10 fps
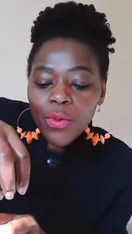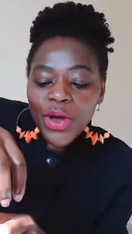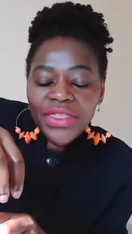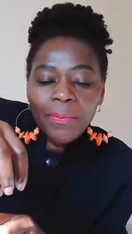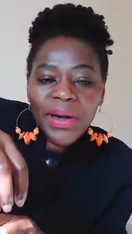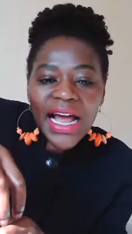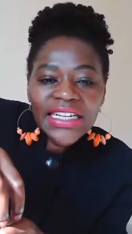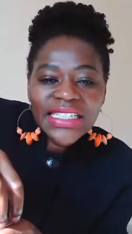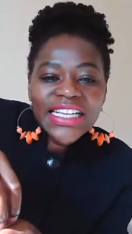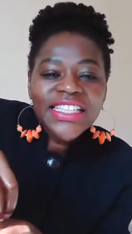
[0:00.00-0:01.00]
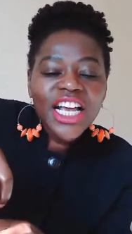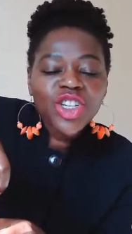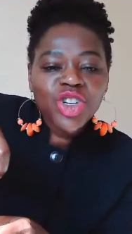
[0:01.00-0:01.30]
When the plant is a